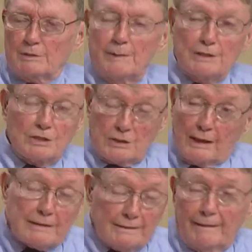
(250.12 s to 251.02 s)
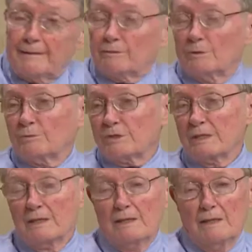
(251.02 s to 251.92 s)
spaces like the dining rooms.
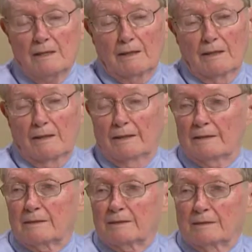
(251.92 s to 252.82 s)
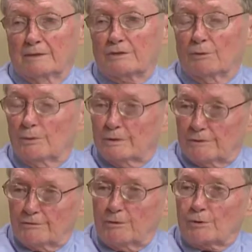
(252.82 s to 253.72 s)
Okay. Mm-hmm. And so
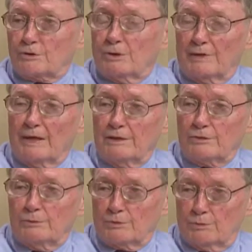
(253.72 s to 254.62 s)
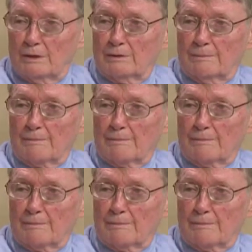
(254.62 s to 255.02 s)
we're focused focused on that issue as well.